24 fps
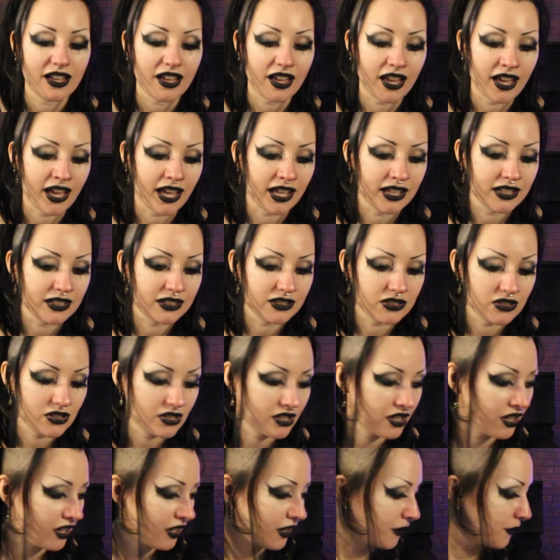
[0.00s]
And
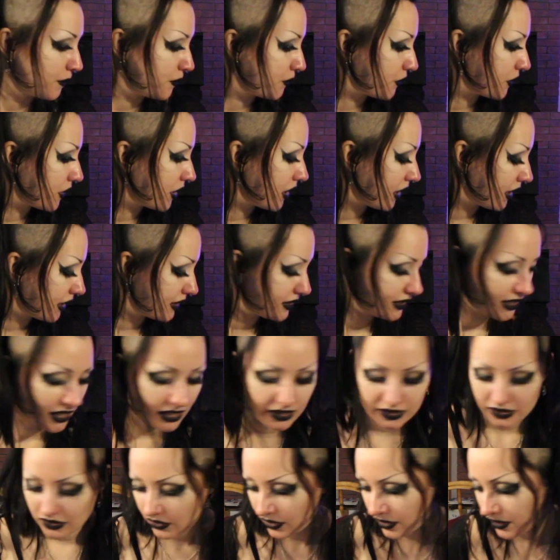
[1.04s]
like I
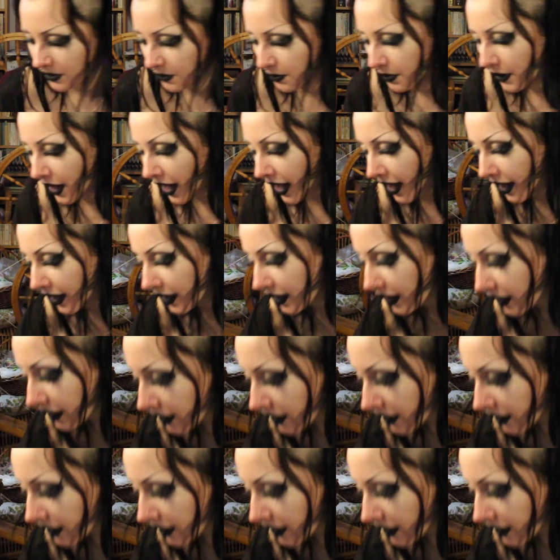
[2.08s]
said, this bag